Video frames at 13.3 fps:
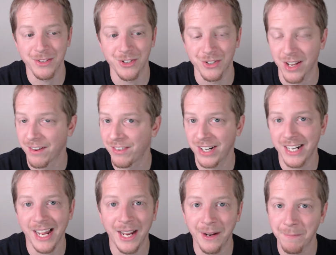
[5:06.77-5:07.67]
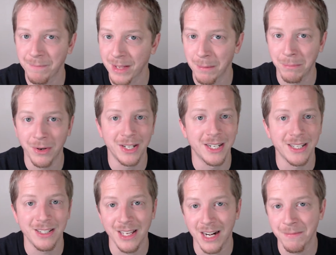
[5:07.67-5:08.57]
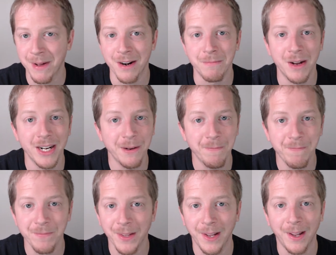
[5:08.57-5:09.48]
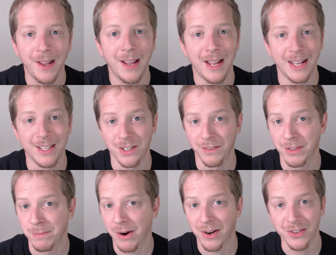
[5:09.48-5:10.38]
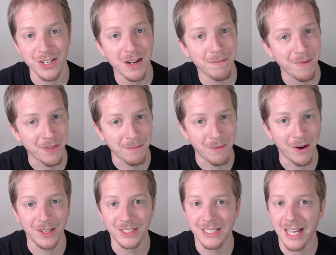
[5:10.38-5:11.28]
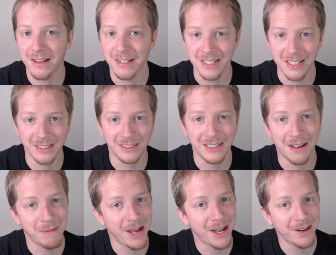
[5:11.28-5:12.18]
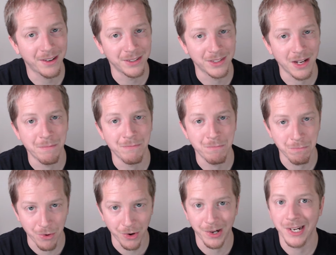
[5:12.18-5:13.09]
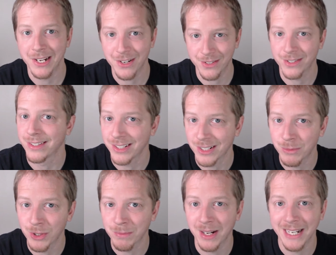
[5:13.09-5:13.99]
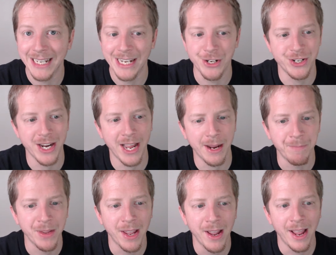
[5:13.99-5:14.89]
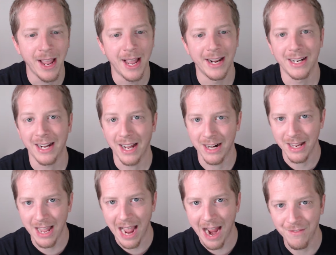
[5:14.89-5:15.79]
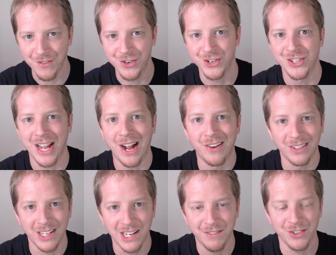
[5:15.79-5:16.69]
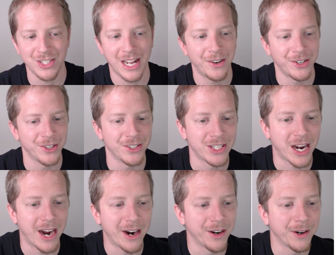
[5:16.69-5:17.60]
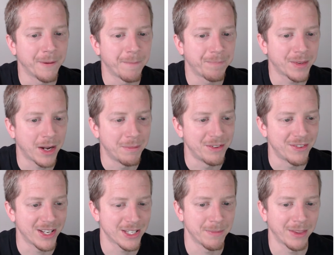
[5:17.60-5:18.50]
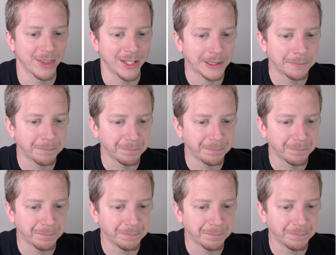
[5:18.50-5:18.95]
Just every day I'm putting in a set amount of money. And so if the market's up, if the market's down, it does not matter because I'm putting in just a little more money each day, and it kind of averages out and levels out your entire investment there.